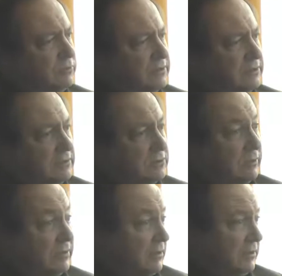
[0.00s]
movement, and
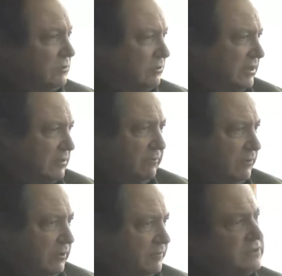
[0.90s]
so you get
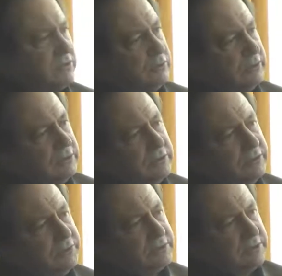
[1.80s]
involved as a student in
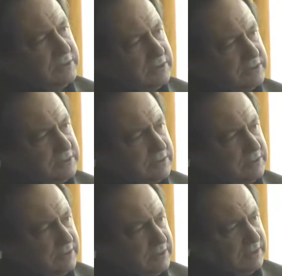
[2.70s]
all this
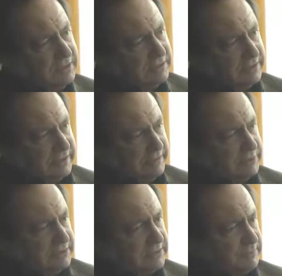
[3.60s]

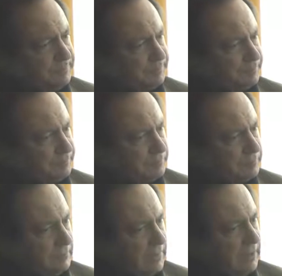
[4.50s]
dynamics.
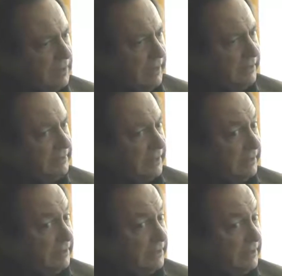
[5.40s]
And
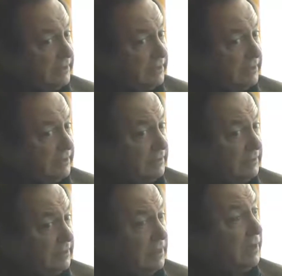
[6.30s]
then
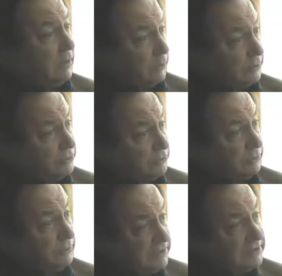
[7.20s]
I went
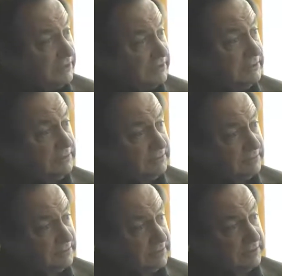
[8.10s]
to Italy,
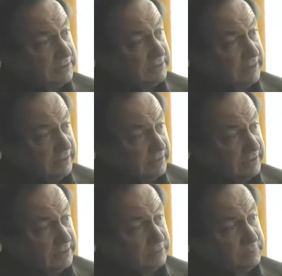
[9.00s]
and there
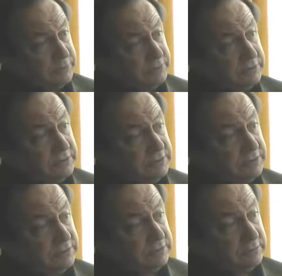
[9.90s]
I had the
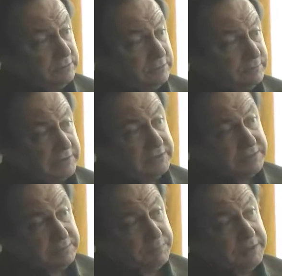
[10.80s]
opportunity to
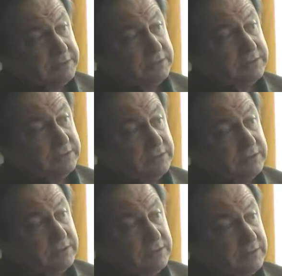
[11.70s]
participate at
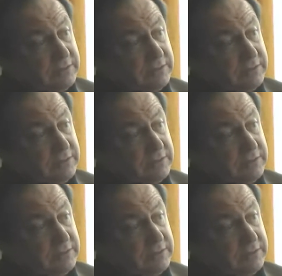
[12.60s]
the